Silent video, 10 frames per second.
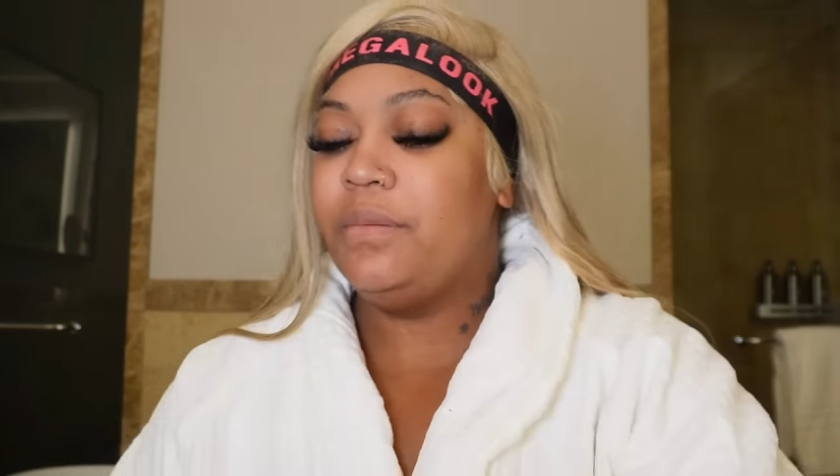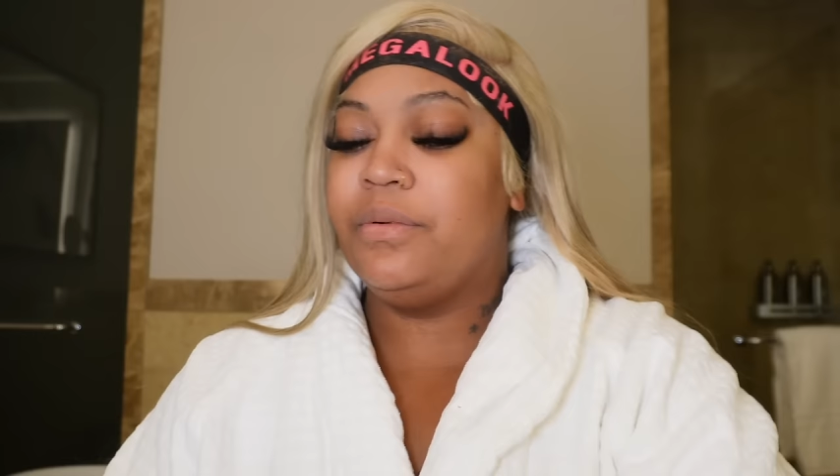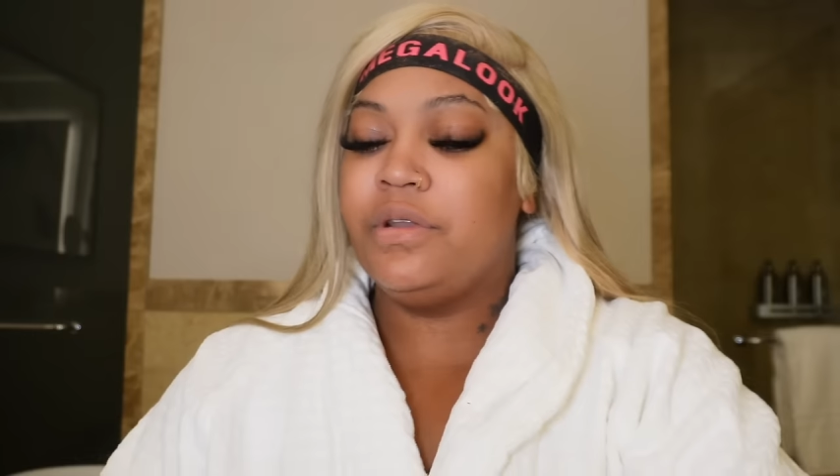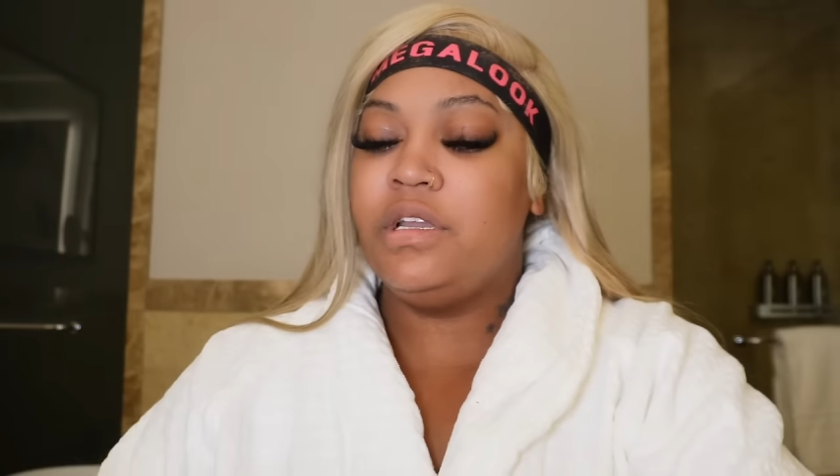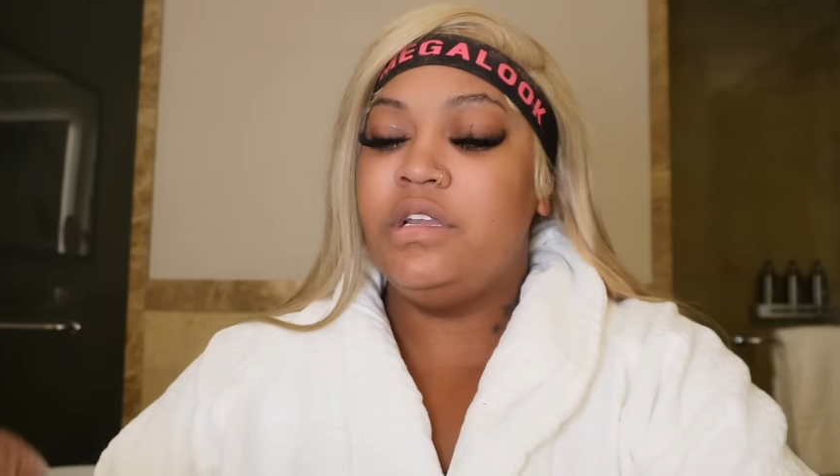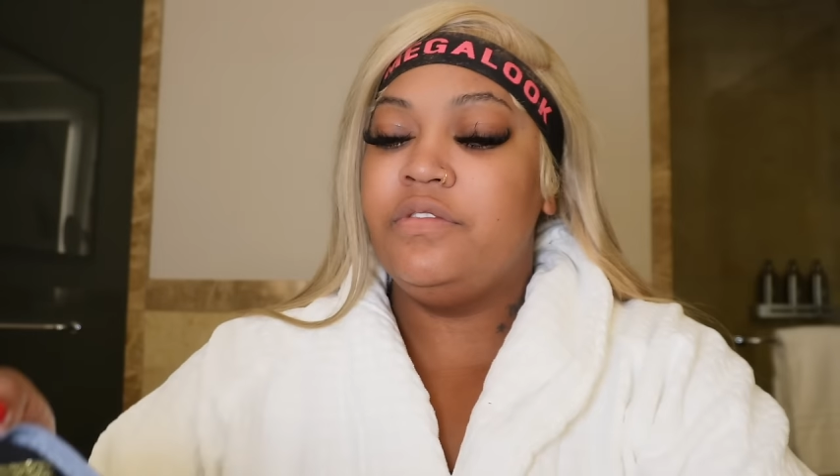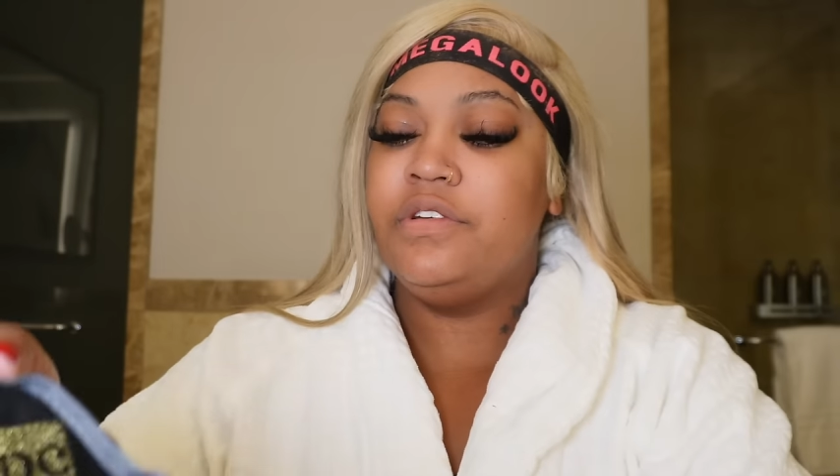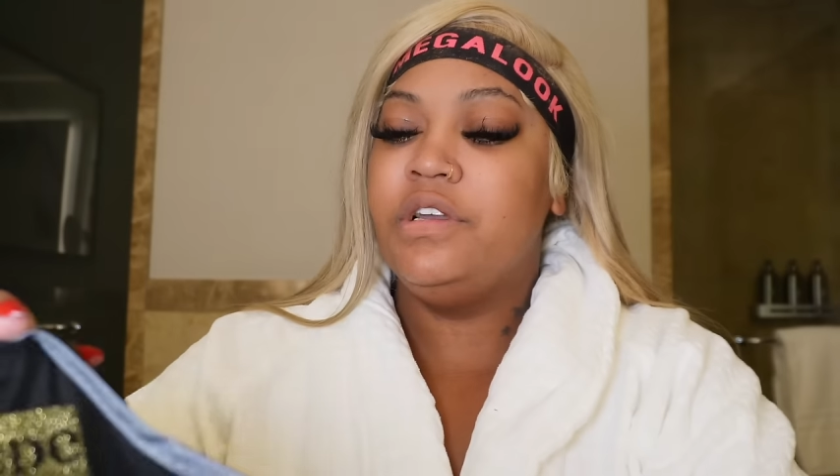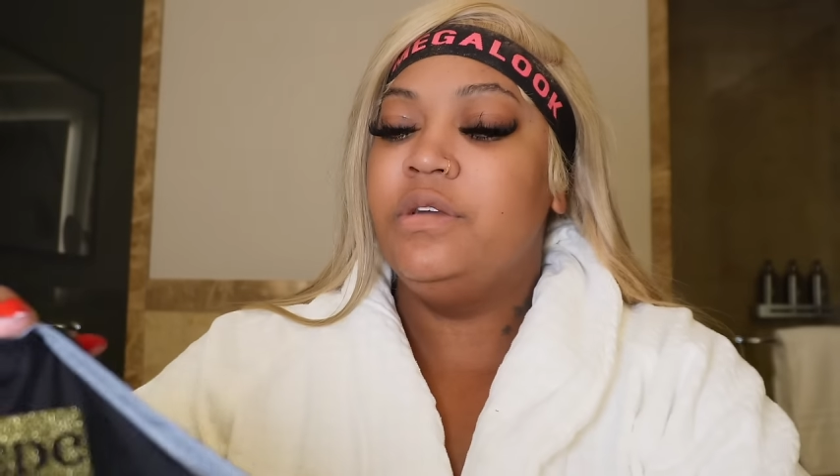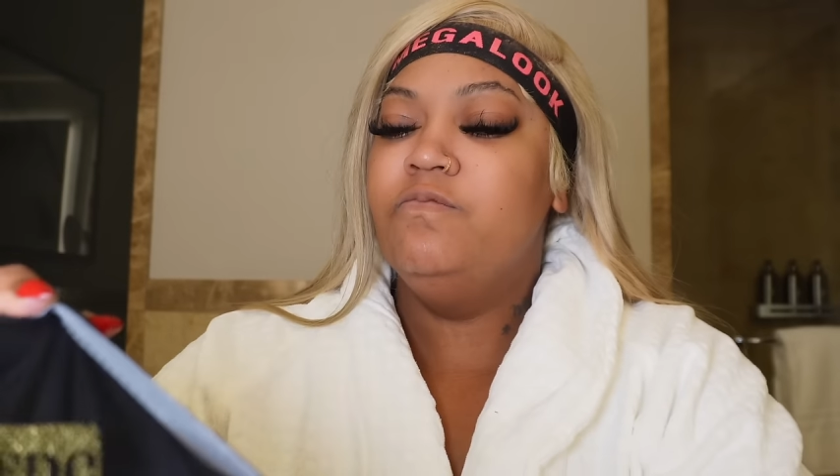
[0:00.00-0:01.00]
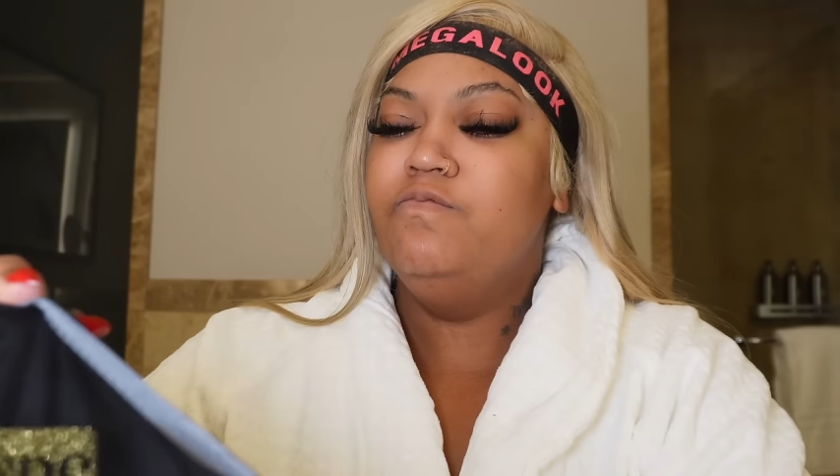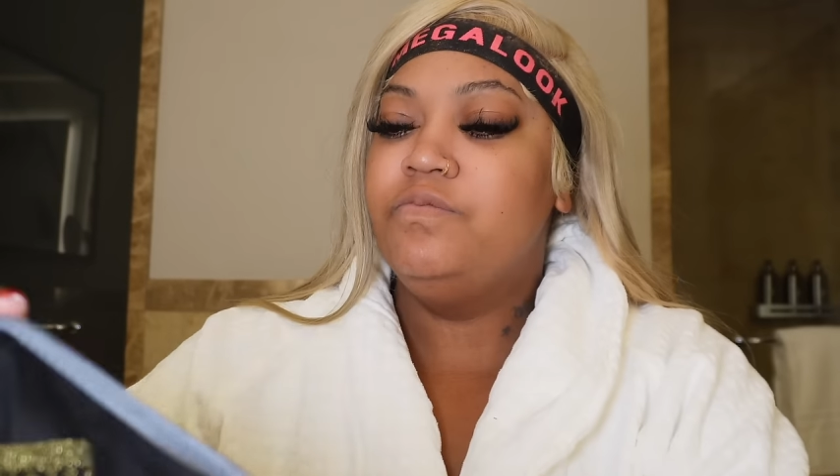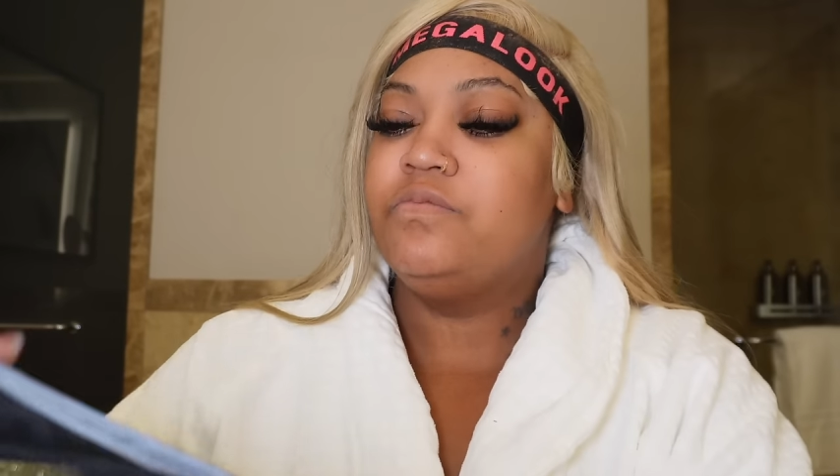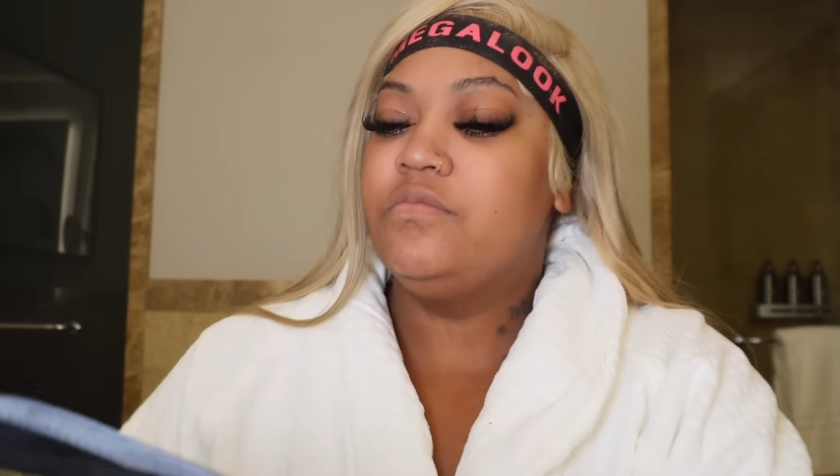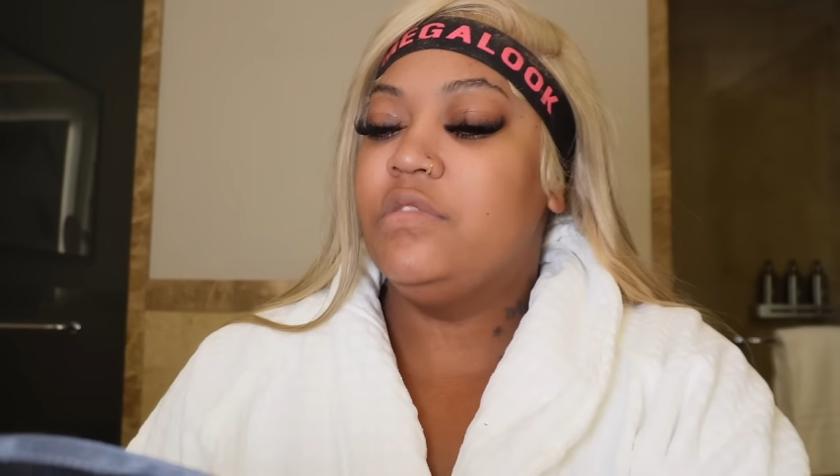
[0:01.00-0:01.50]
breathe,
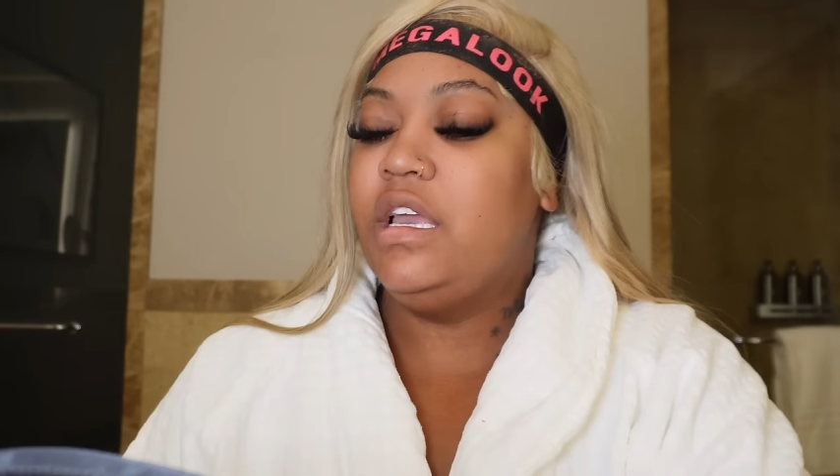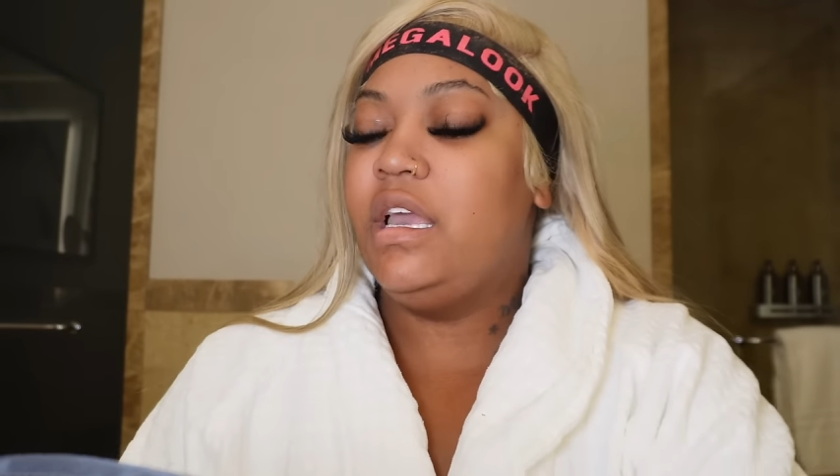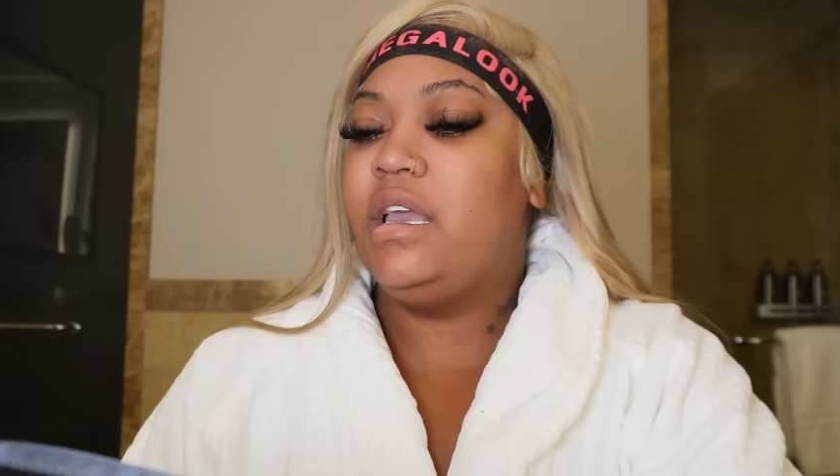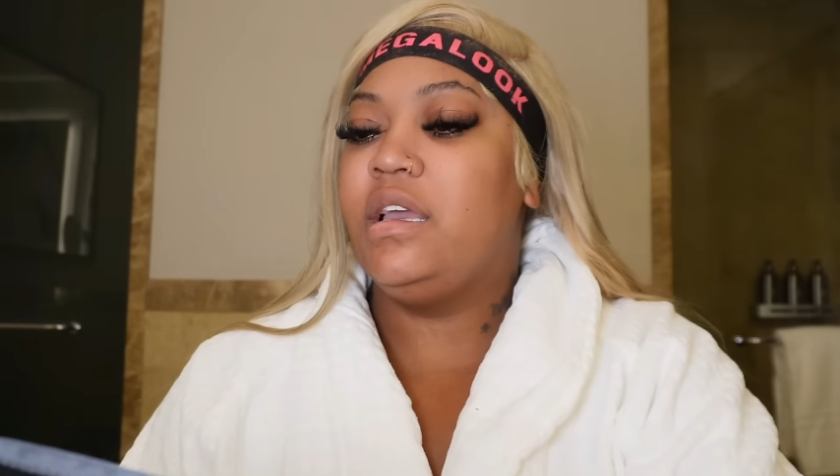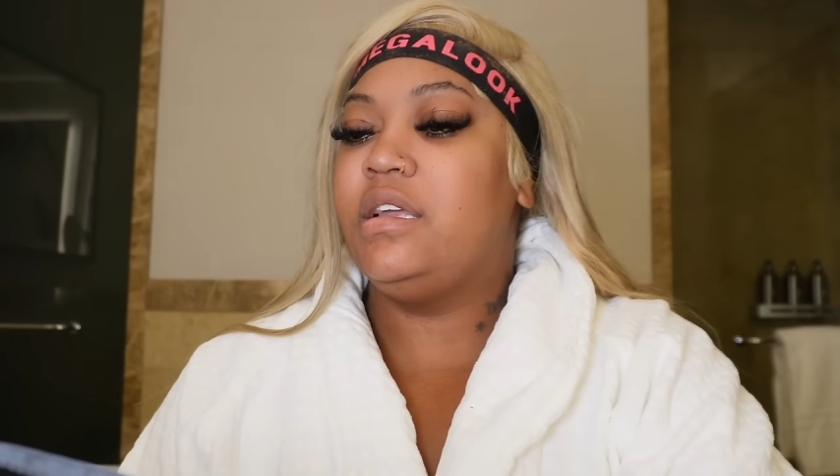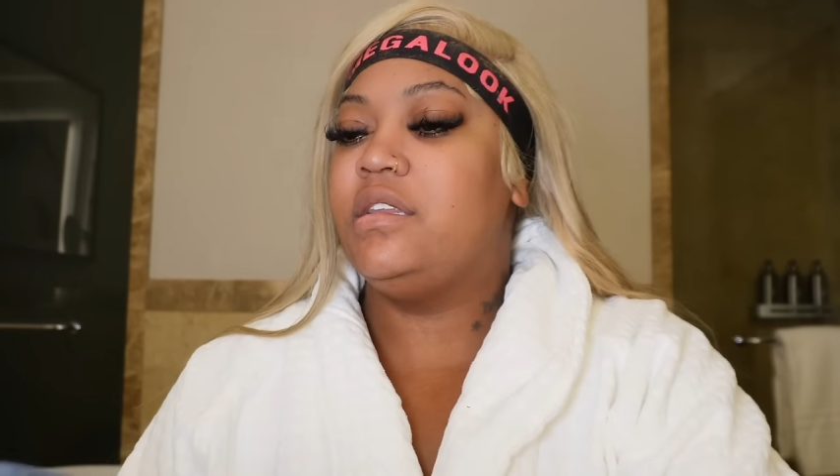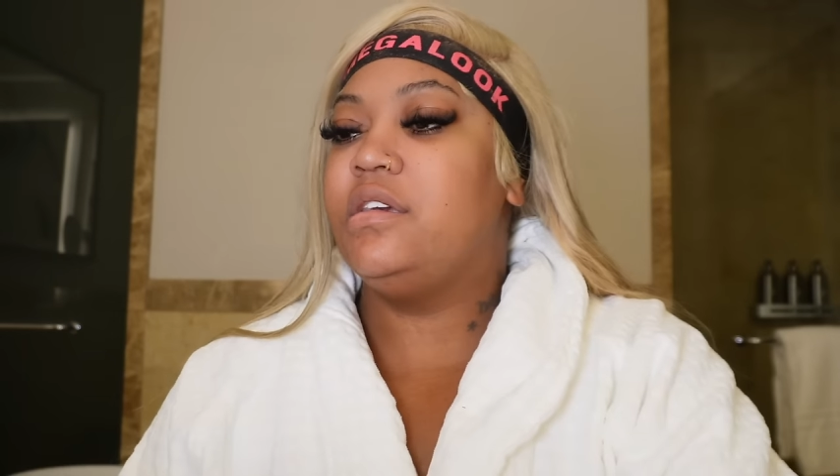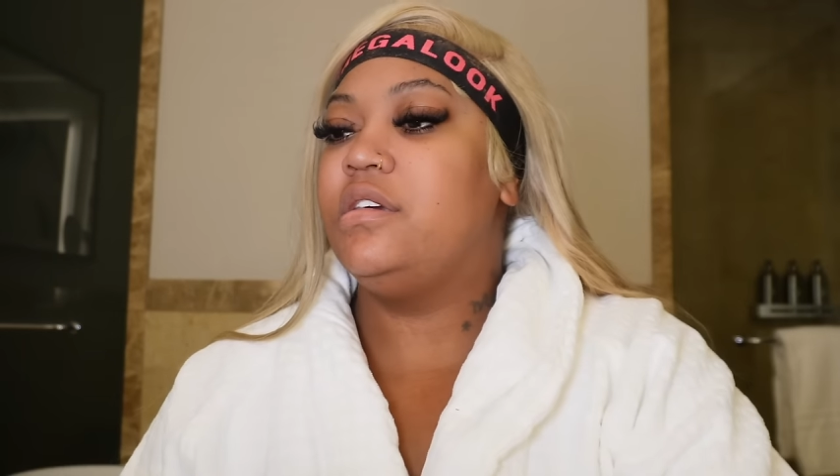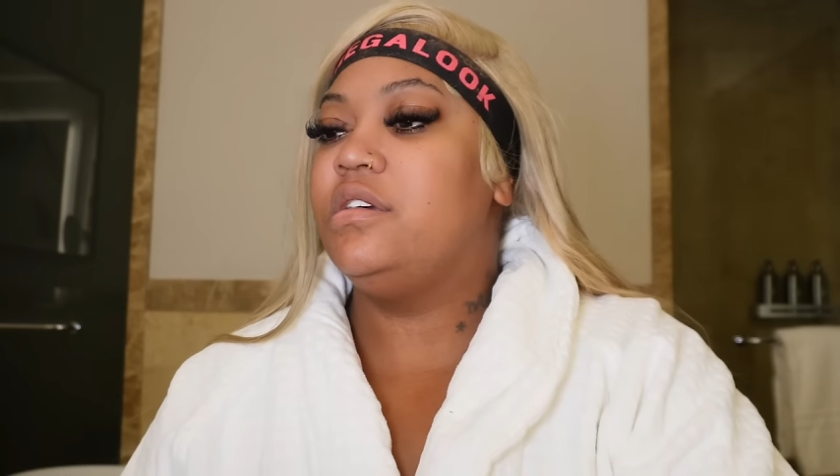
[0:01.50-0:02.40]
and